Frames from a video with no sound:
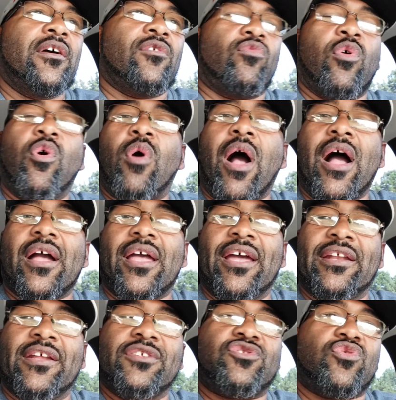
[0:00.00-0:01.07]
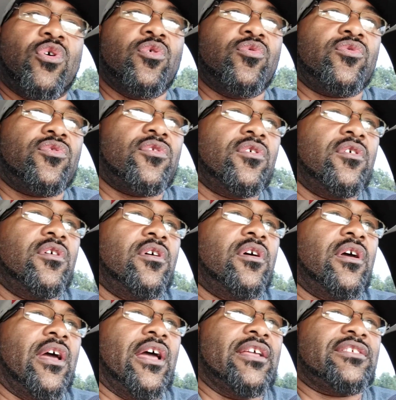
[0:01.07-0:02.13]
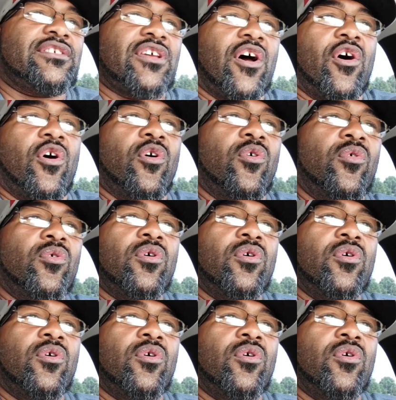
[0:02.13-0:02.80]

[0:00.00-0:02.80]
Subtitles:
Ruwach and in truth. And so